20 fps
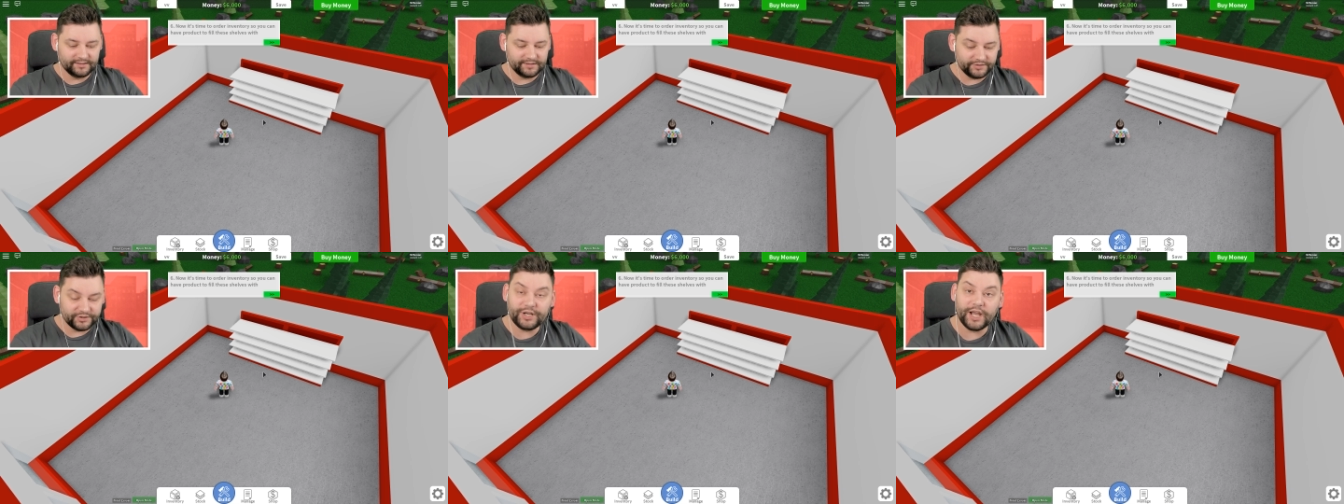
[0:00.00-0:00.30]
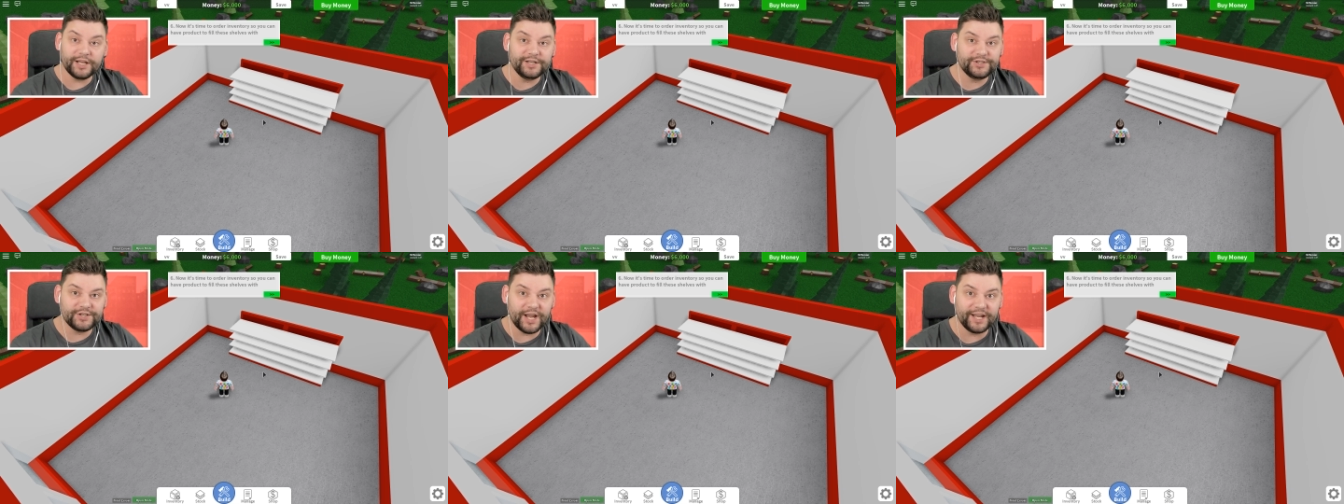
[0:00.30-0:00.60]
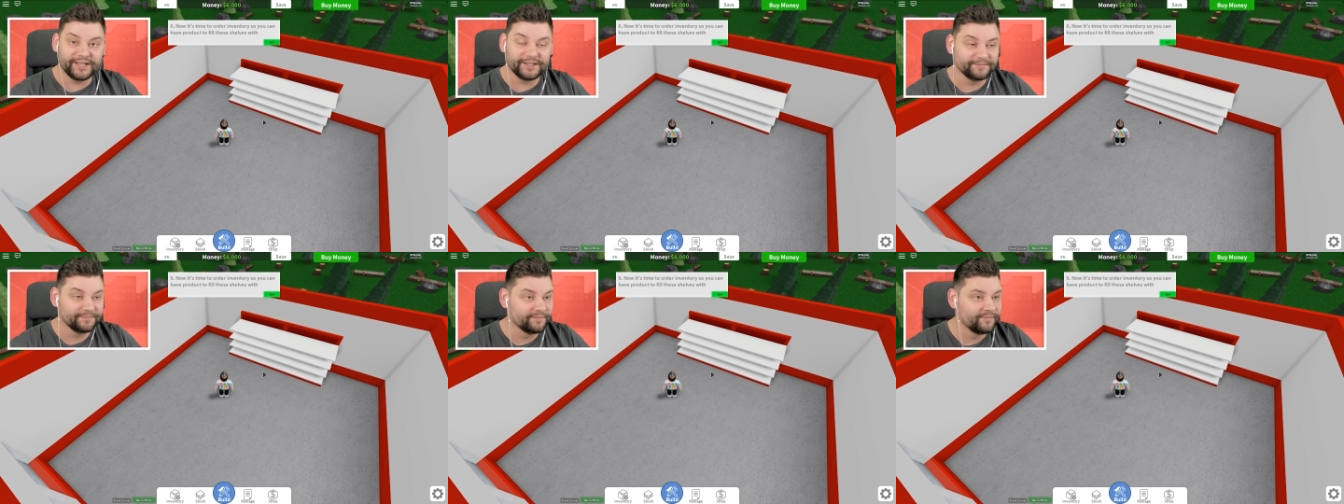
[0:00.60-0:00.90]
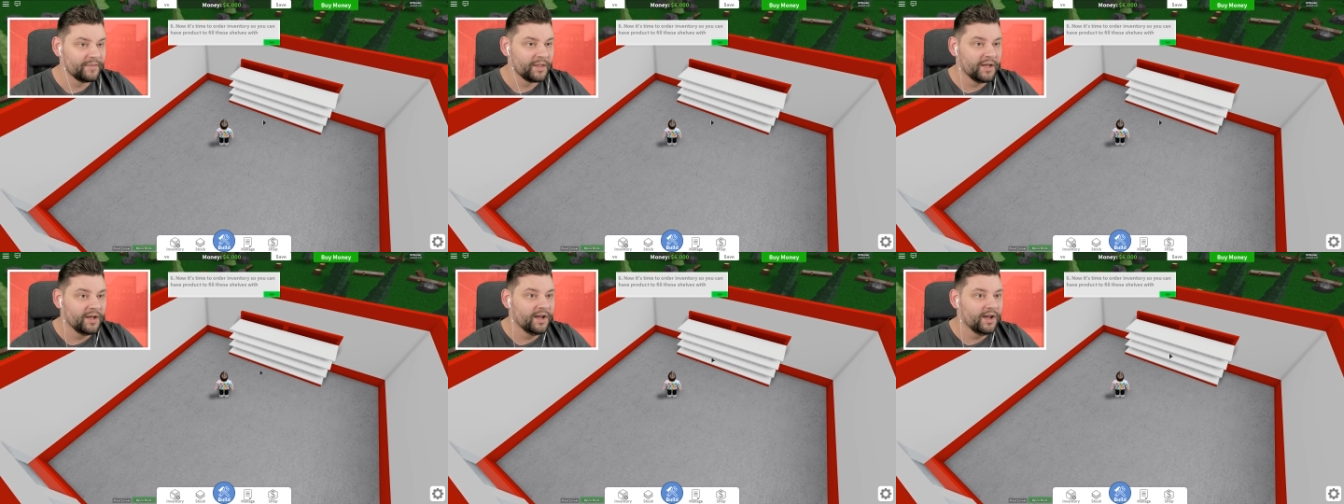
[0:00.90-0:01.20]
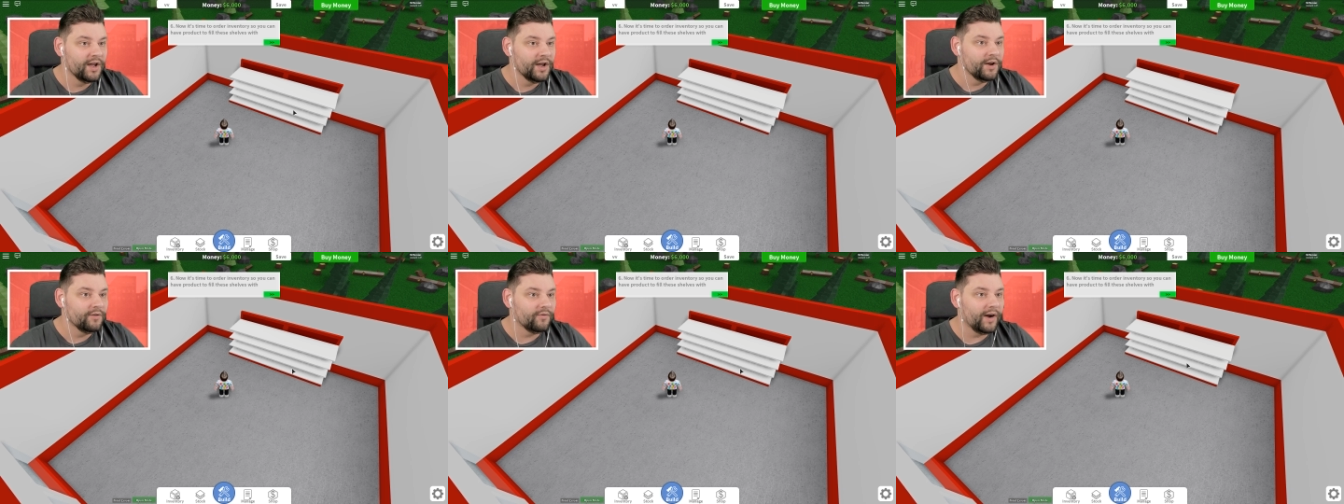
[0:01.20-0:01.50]
JJ.
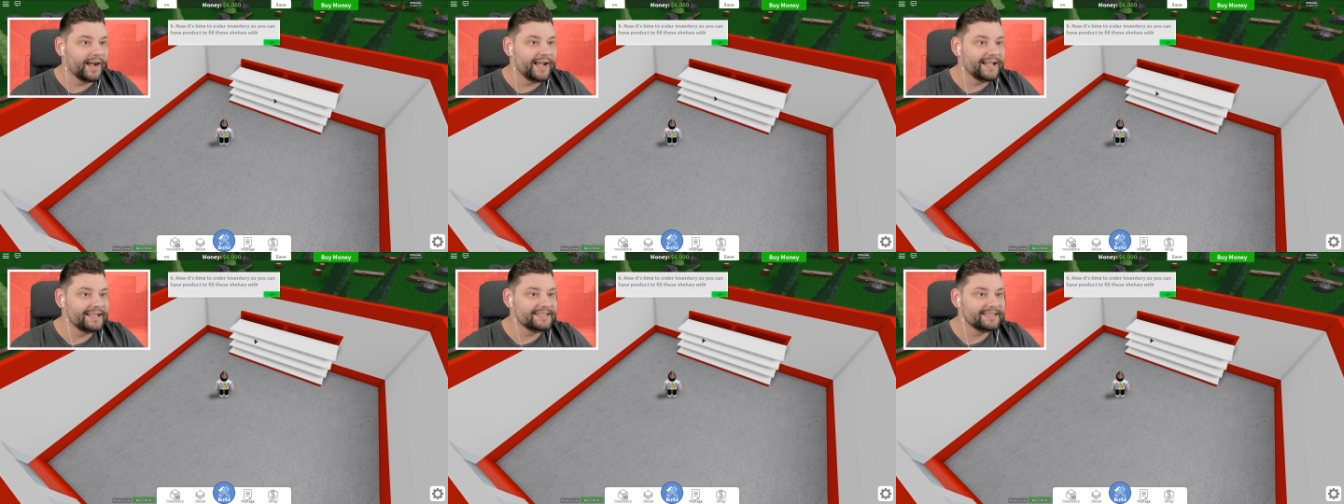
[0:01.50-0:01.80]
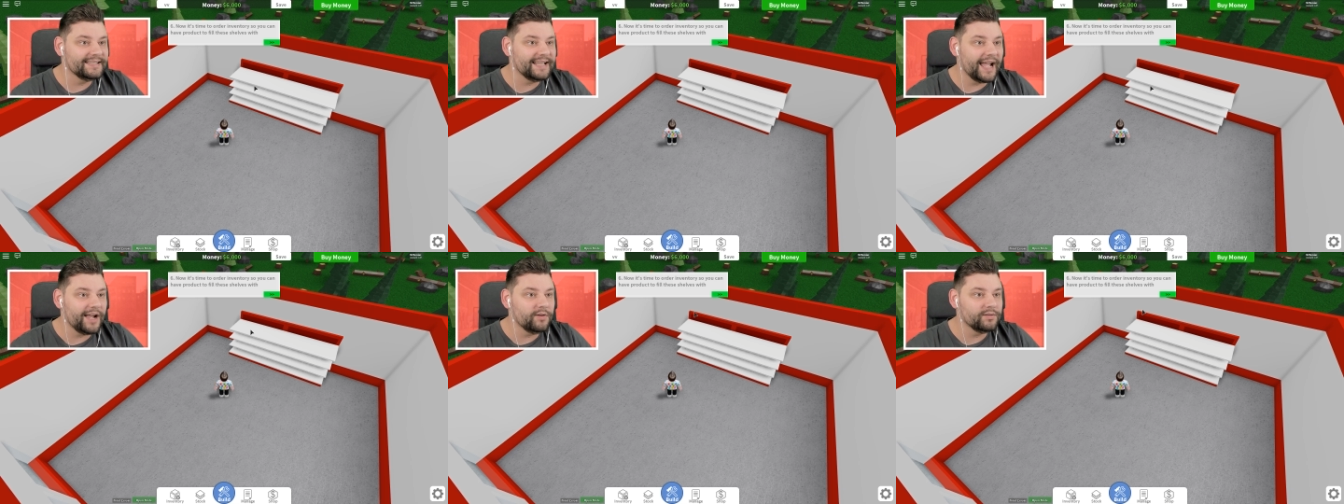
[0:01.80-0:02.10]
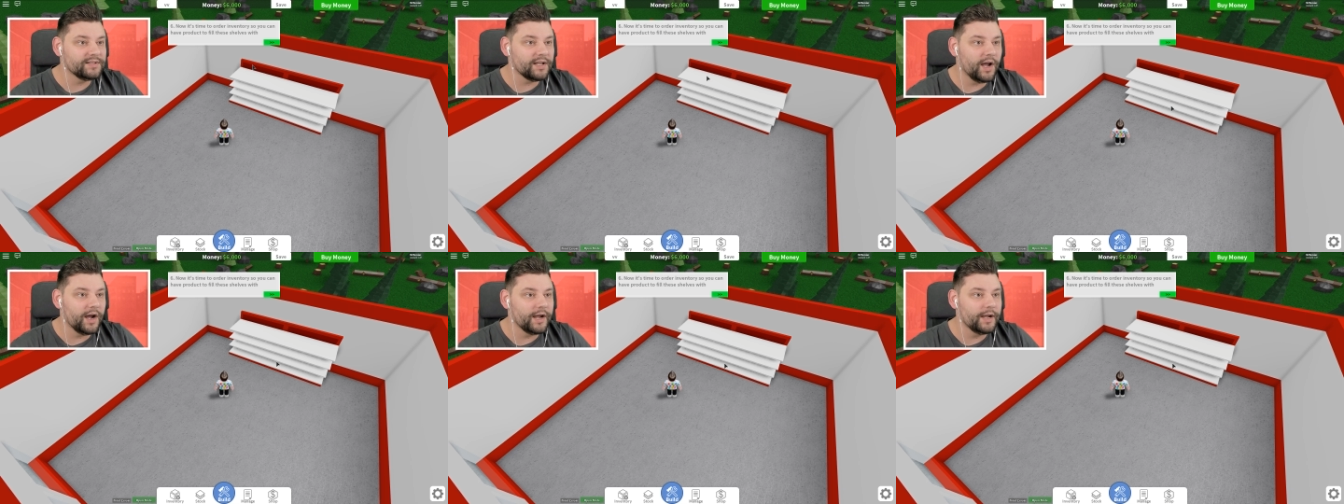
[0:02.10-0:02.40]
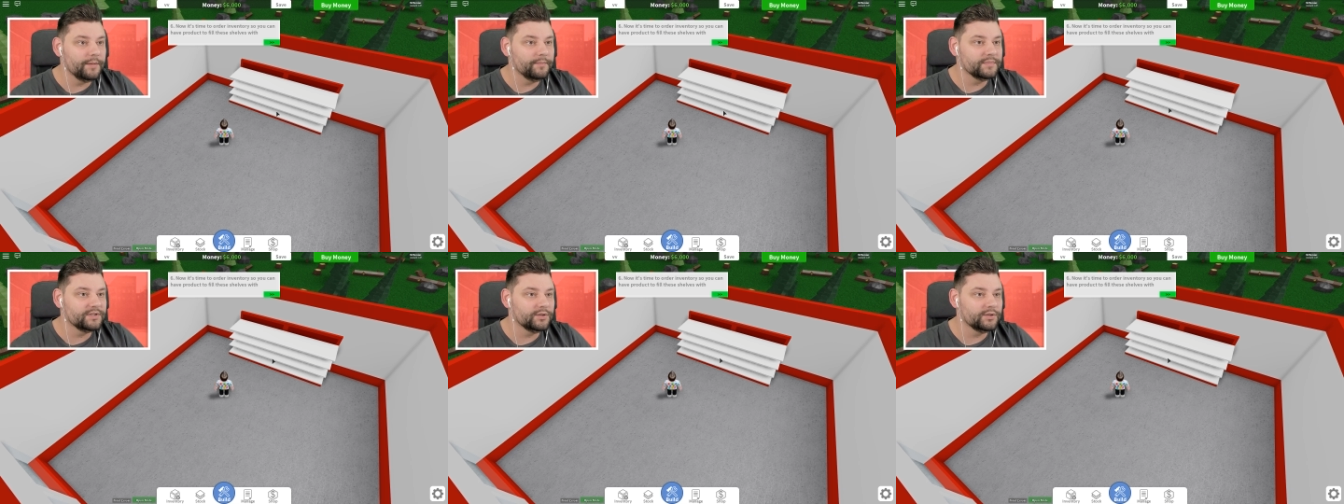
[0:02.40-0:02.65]
Right, it's now time